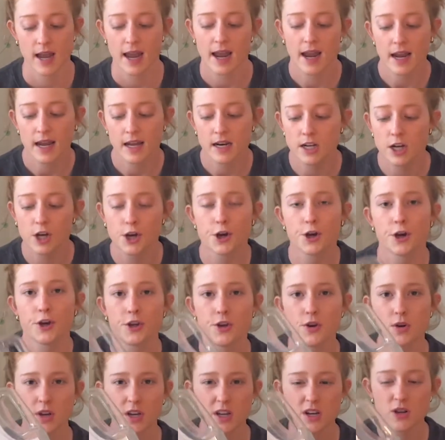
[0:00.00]
And
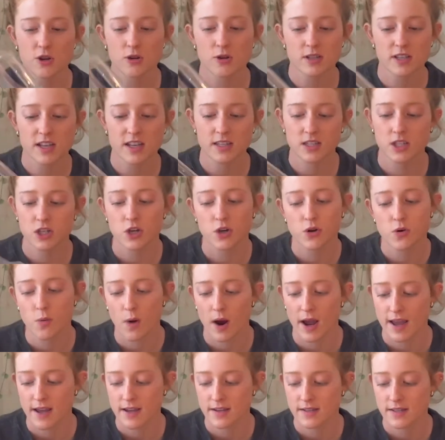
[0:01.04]
you can use this two
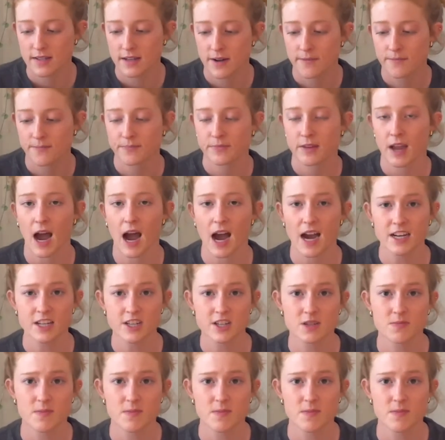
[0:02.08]
ways. I just